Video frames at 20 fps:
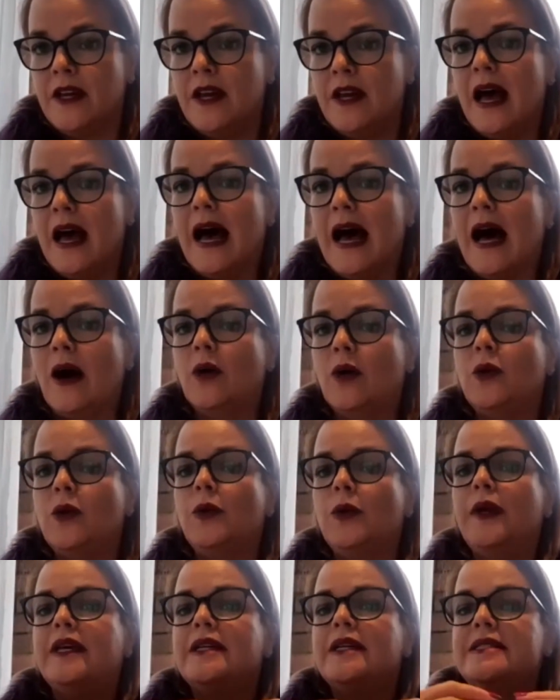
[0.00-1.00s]
How are
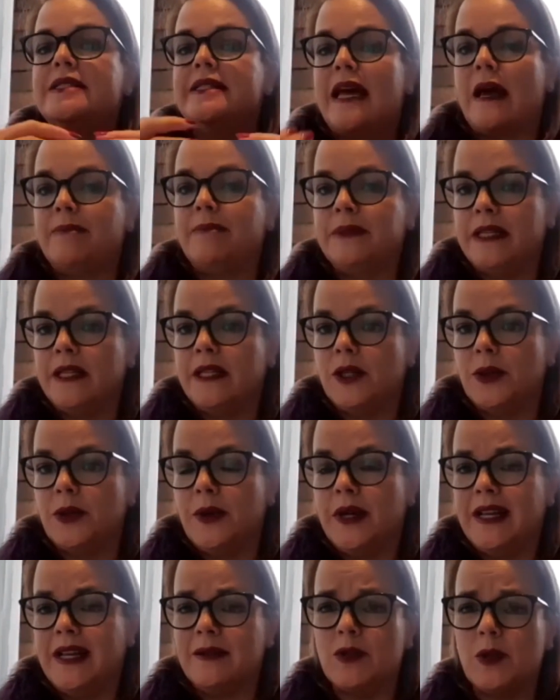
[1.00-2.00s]
we adapting curriculums?